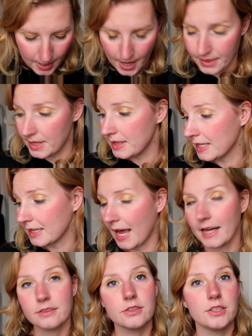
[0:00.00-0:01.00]
And then the
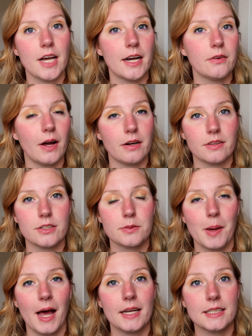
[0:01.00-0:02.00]
last shadow out of this
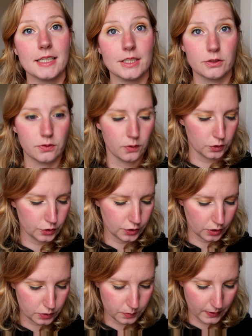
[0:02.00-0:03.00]
palette is for
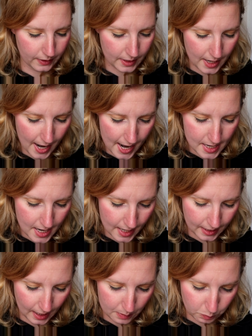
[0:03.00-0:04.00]
starts with K,
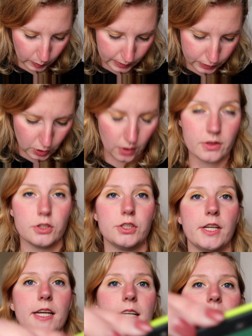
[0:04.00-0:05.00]
and I'm working on the
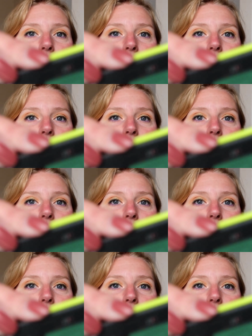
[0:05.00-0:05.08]
shade